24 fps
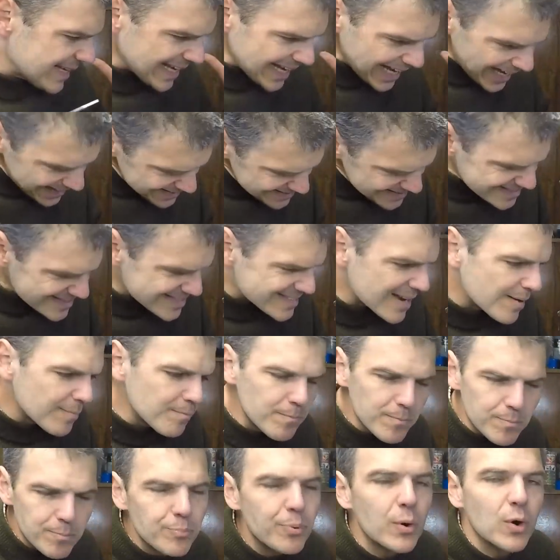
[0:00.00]
at
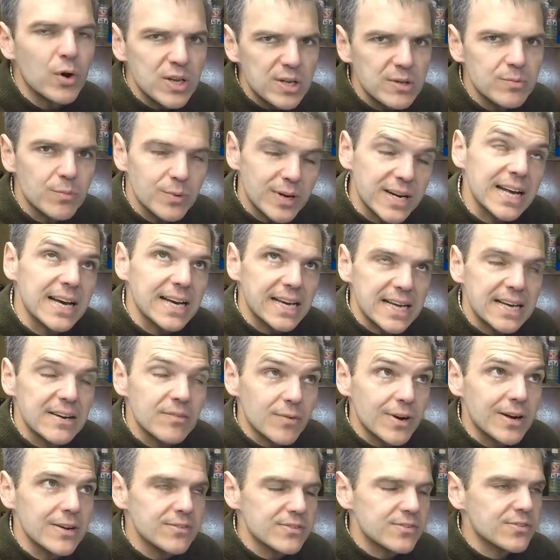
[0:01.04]
some point when I get
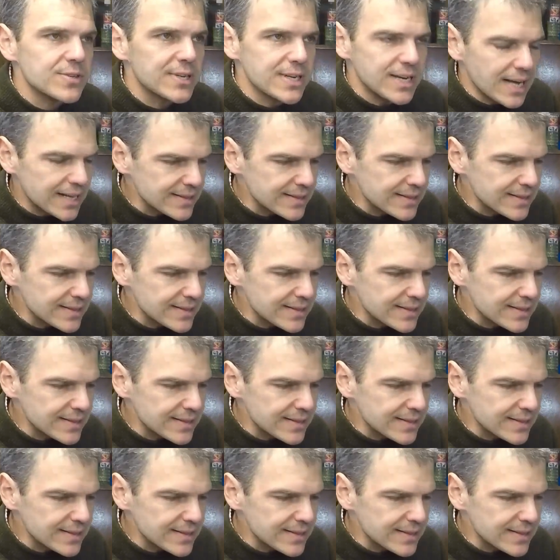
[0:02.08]
round to it.